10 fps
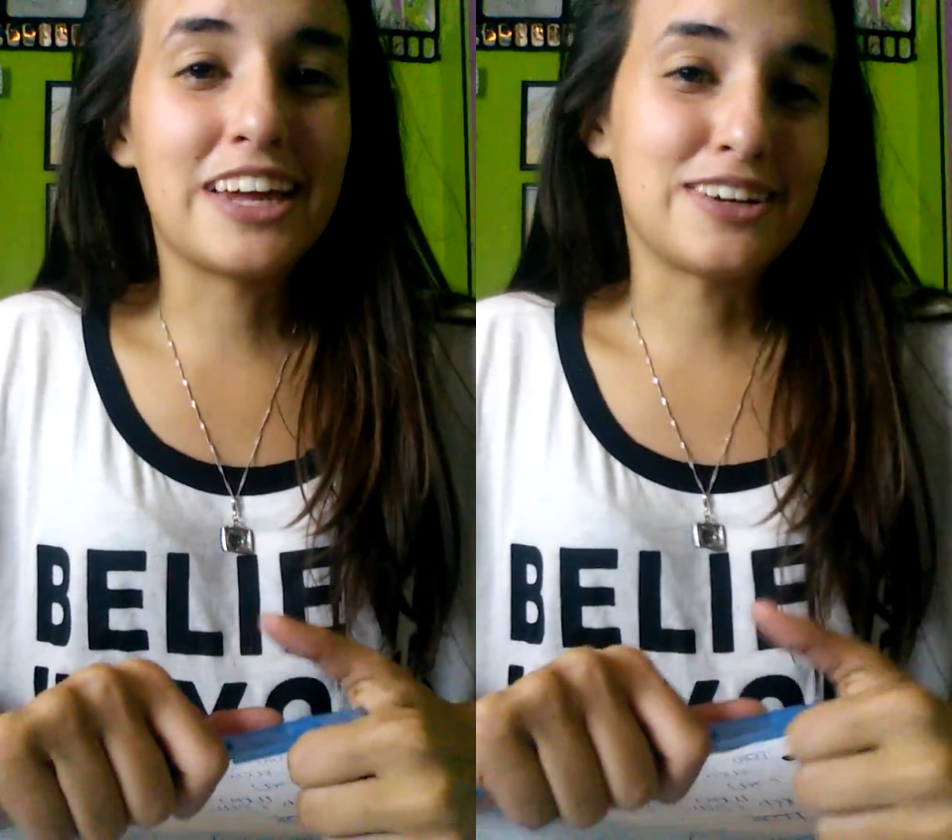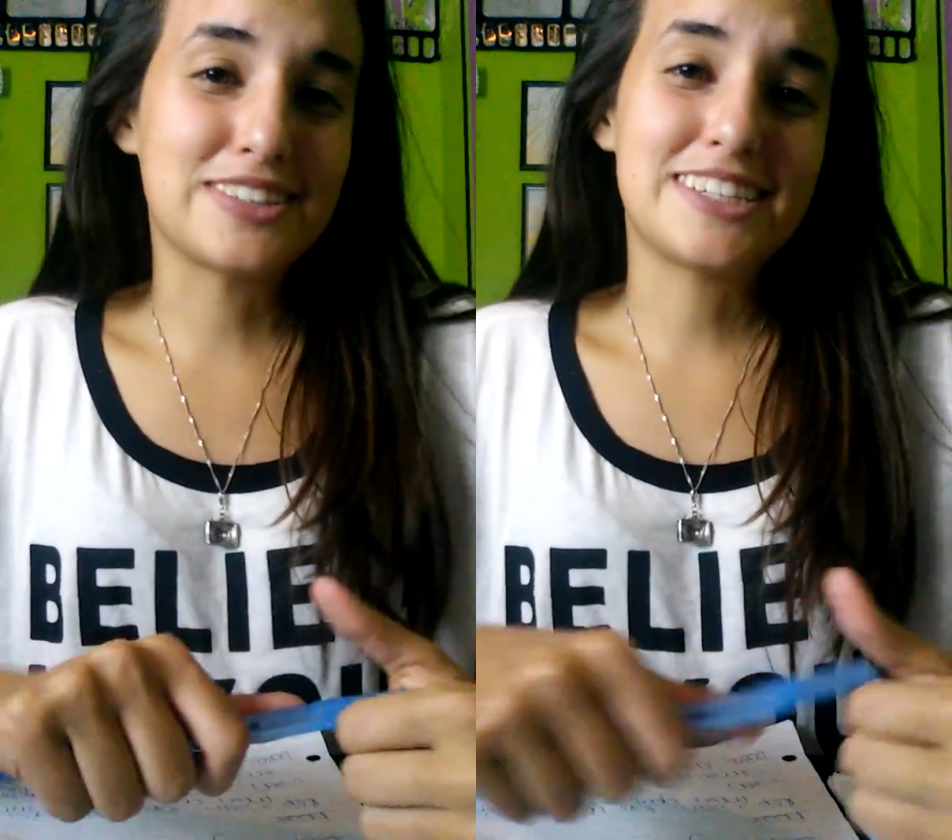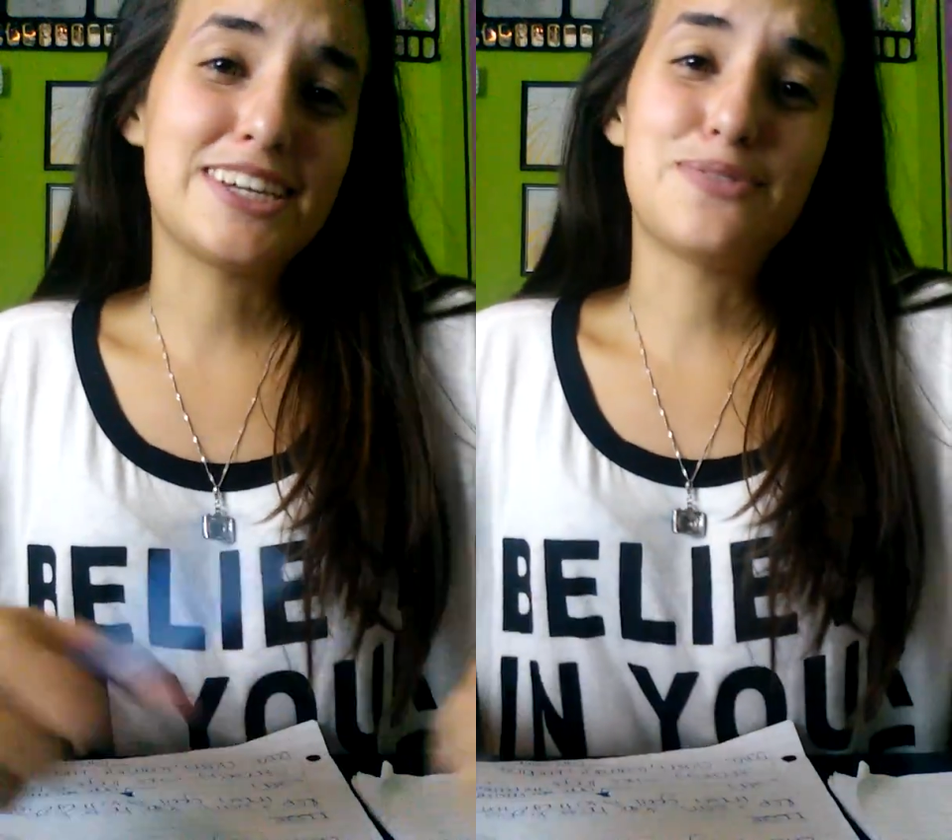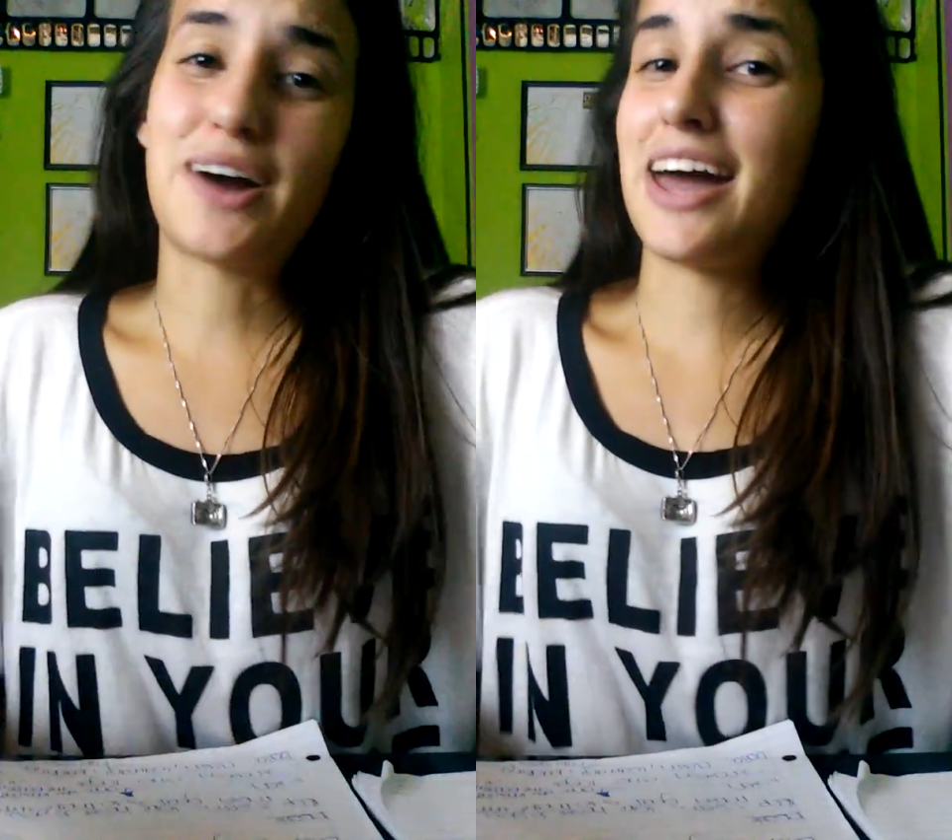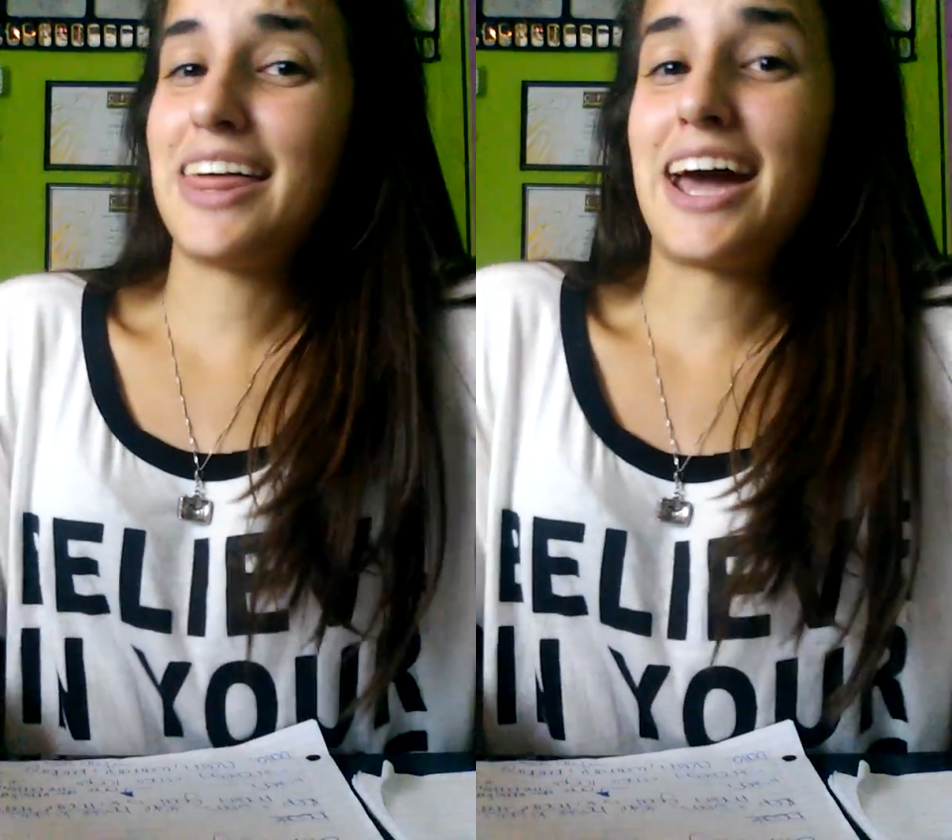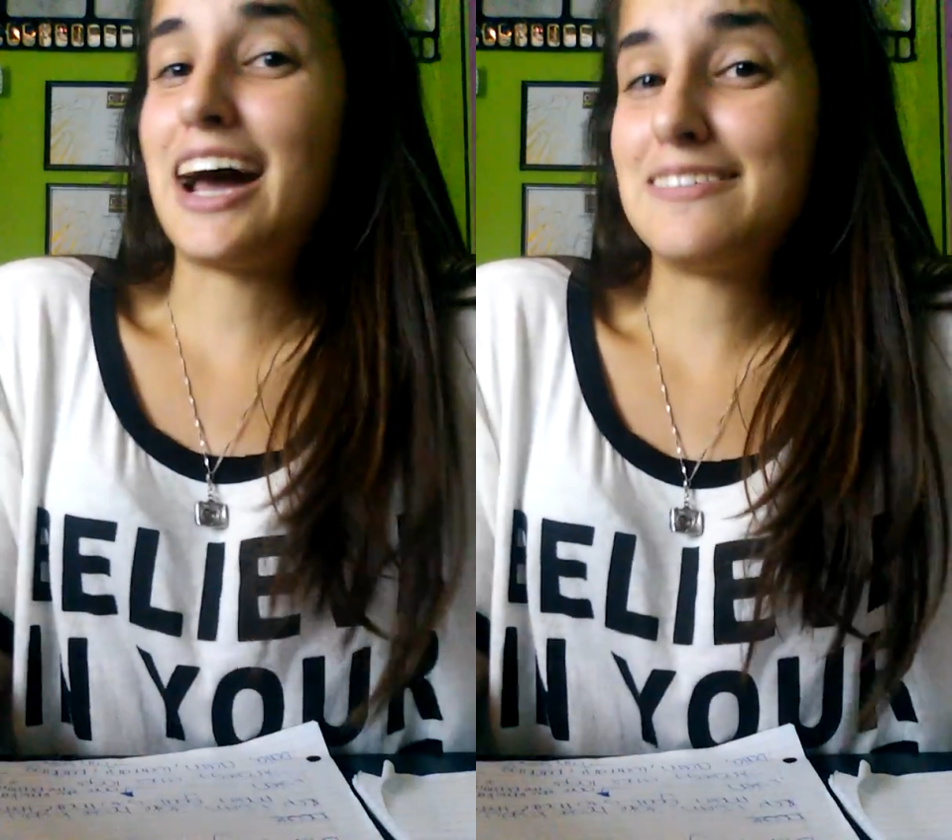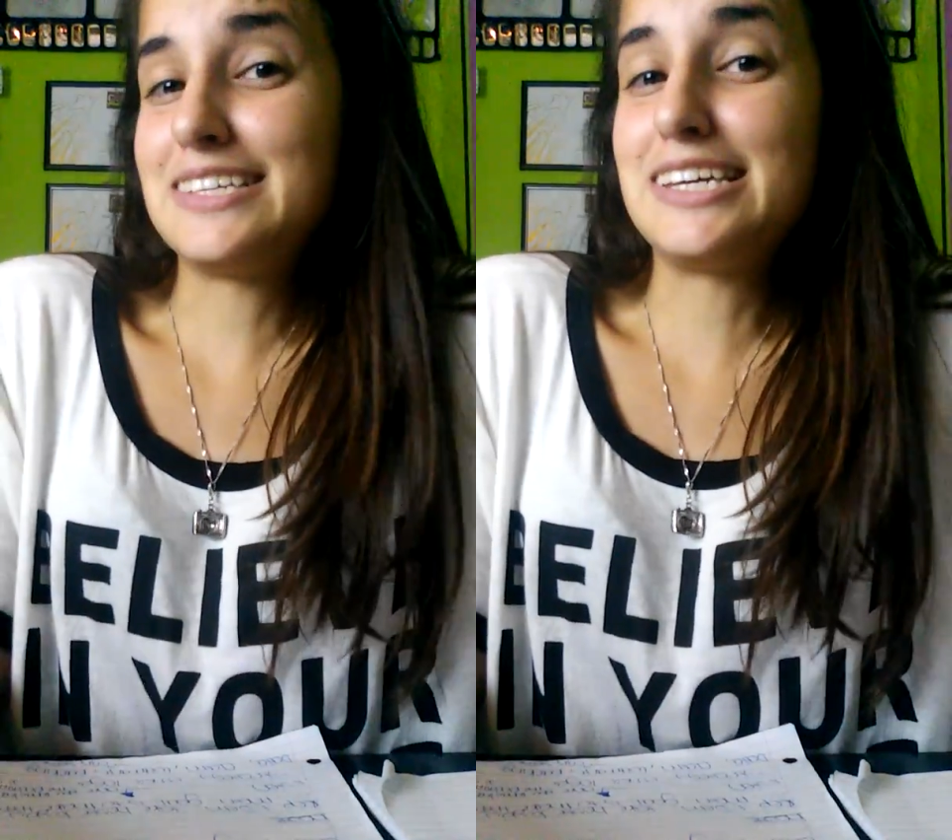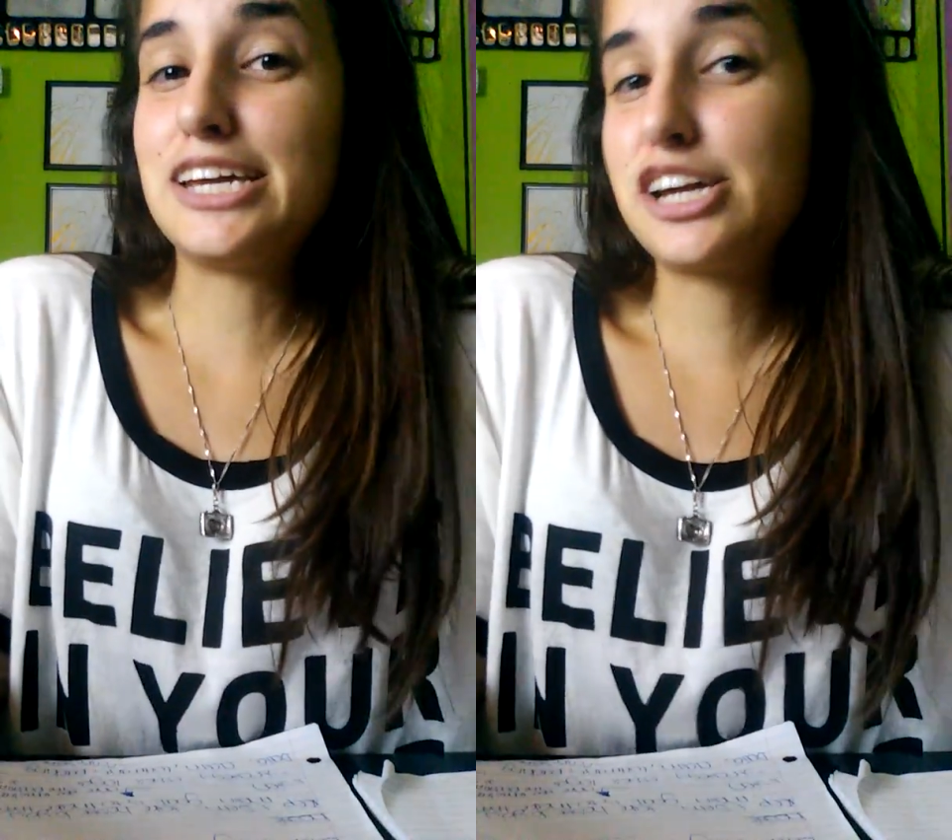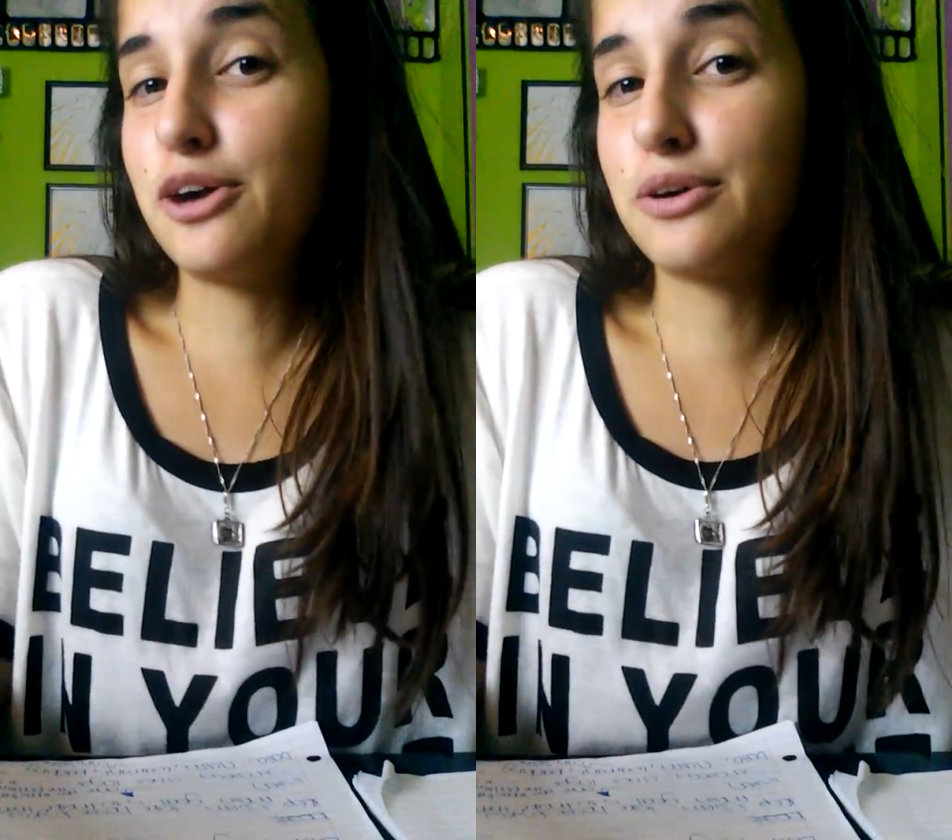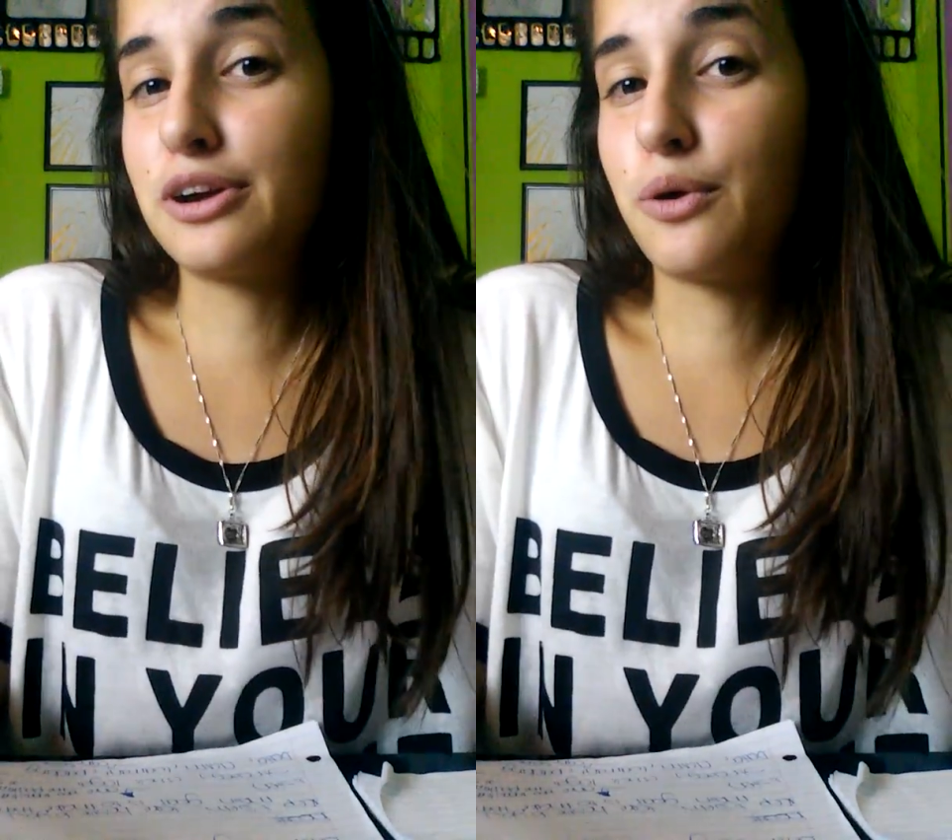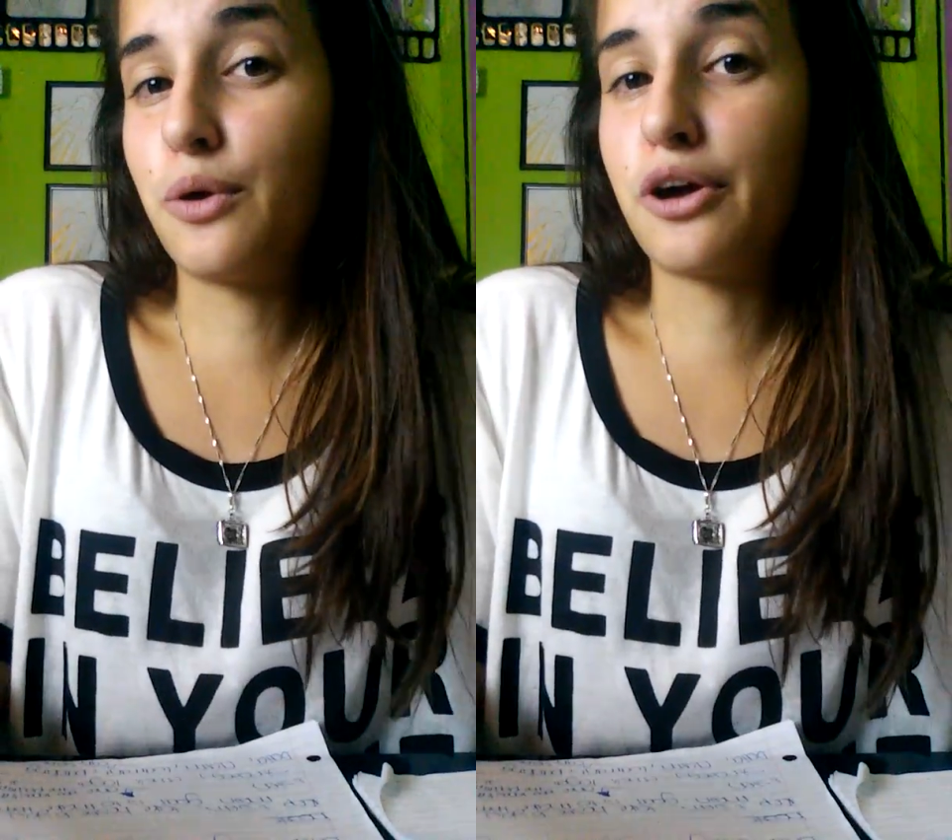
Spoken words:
they don't see why they have to eat coconut